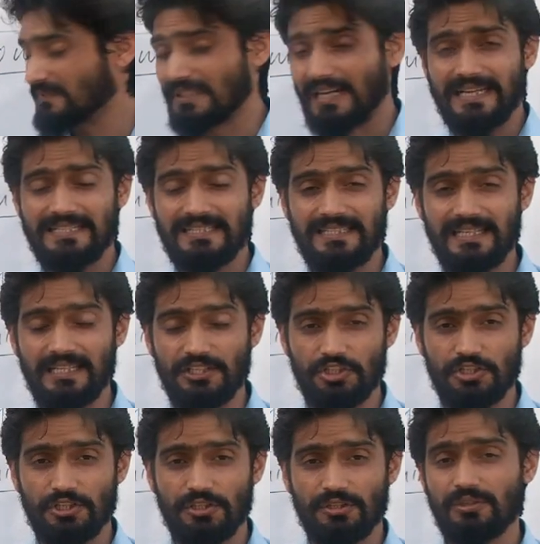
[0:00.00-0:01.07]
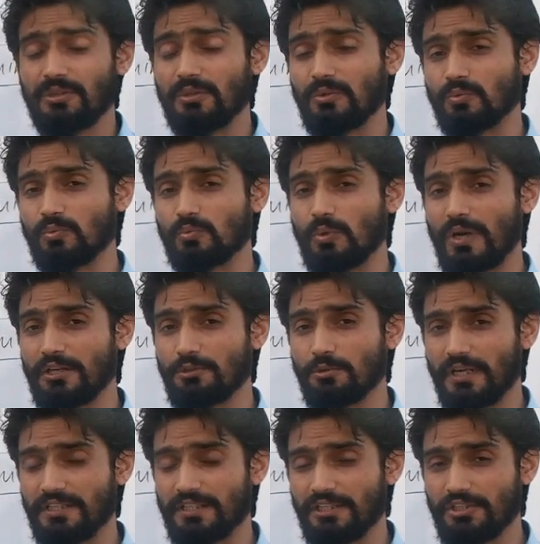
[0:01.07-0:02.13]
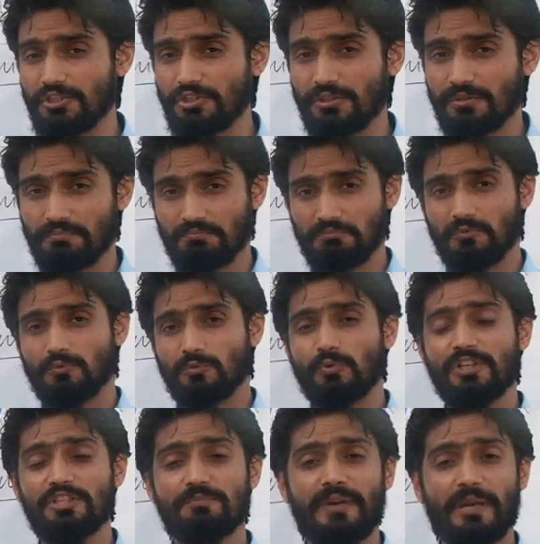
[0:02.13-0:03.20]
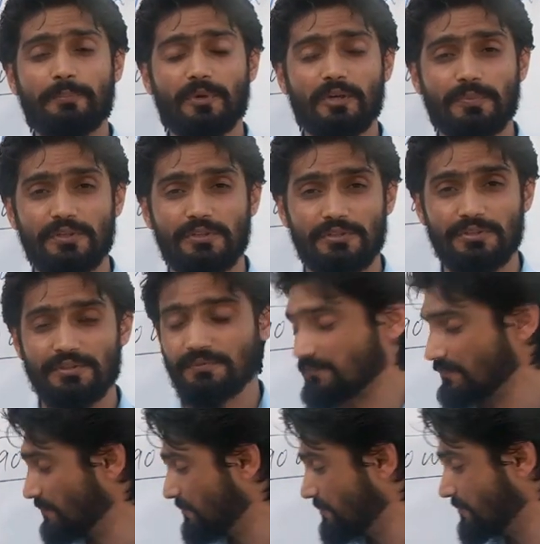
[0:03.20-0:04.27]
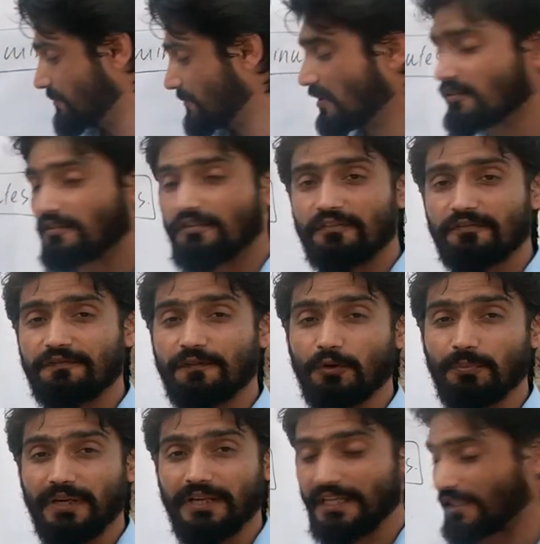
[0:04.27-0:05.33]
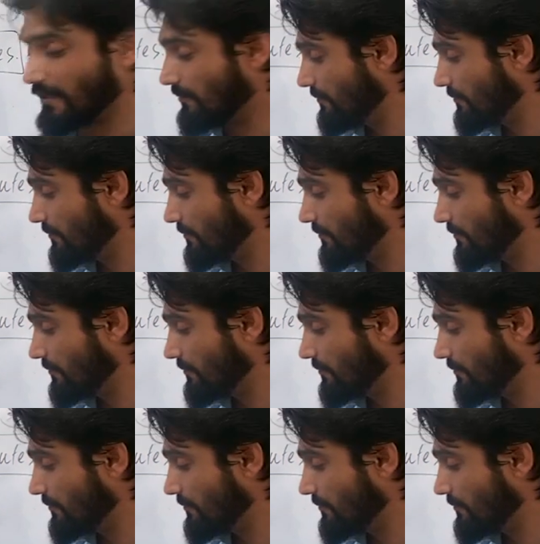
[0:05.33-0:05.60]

I teach. Why do I teach? What is my purpose? For money.